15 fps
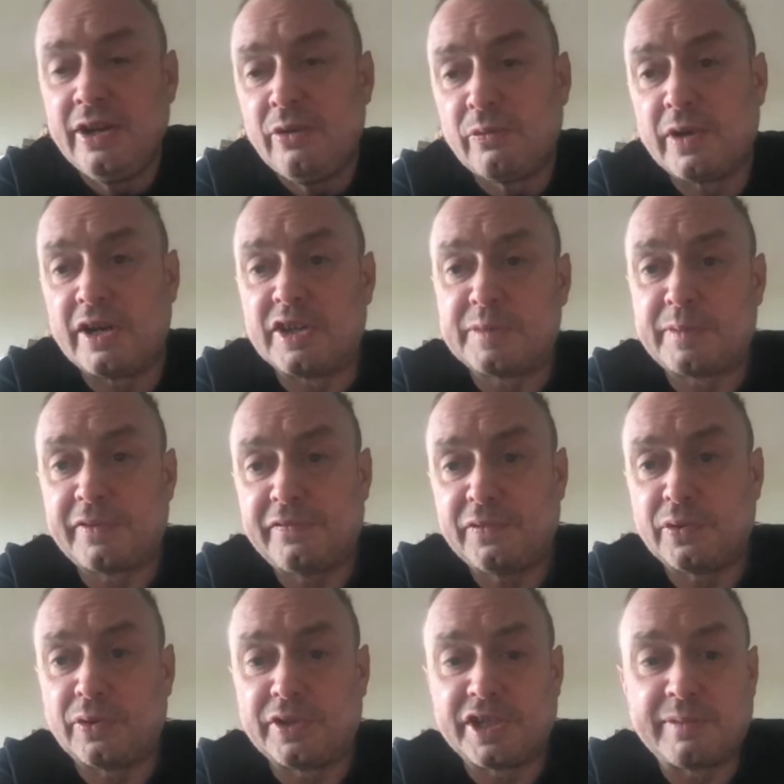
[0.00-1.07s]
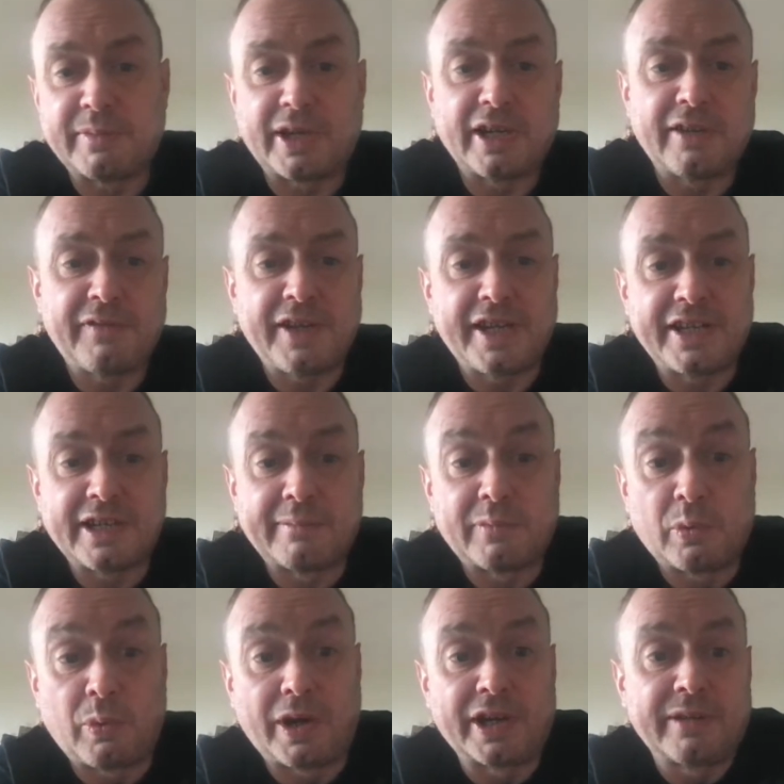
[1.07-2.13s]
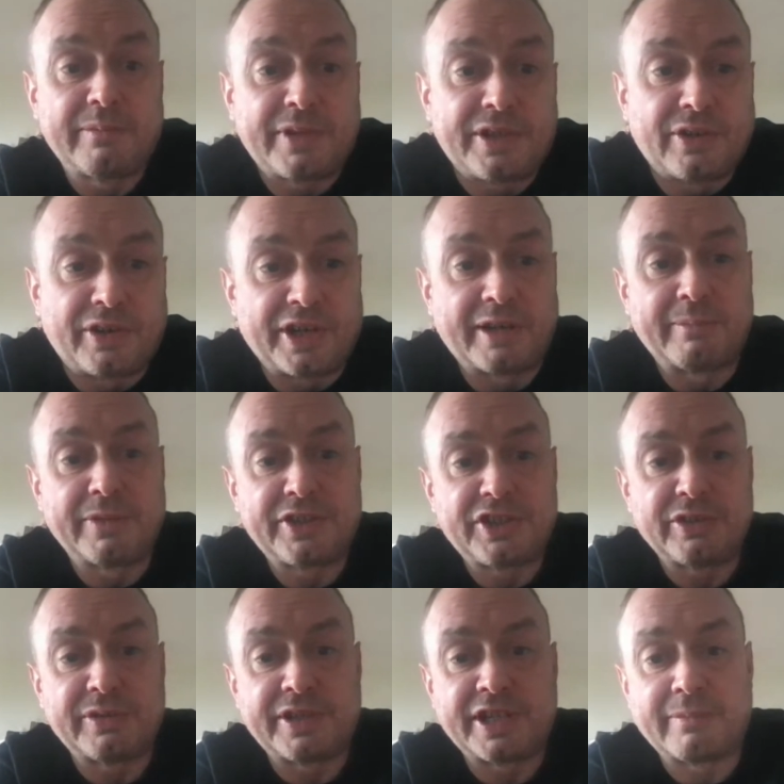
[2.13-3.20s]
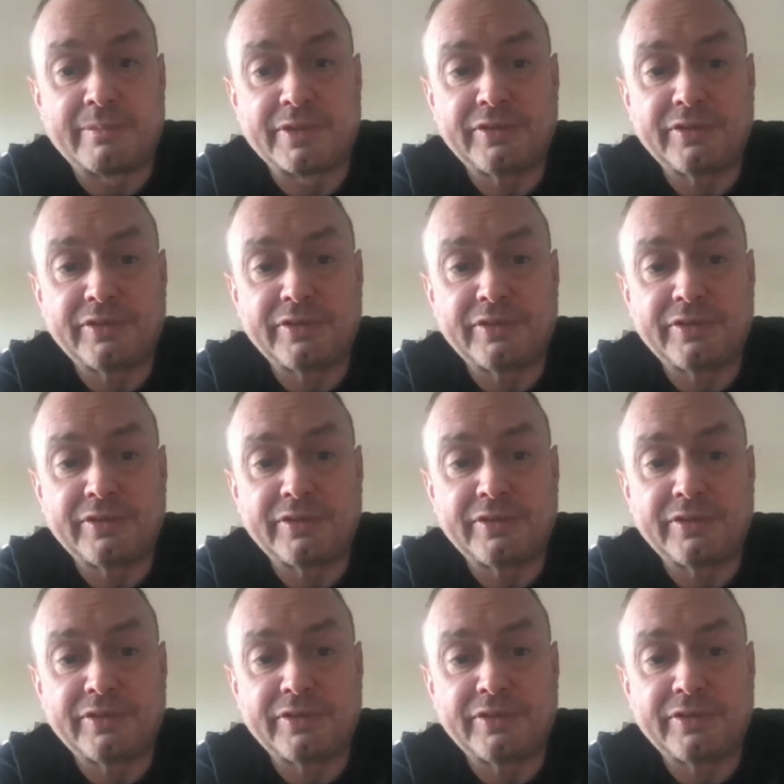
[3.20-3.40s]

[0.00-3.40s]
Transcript: Whereas before you might have hit number 1, but not number 2 and number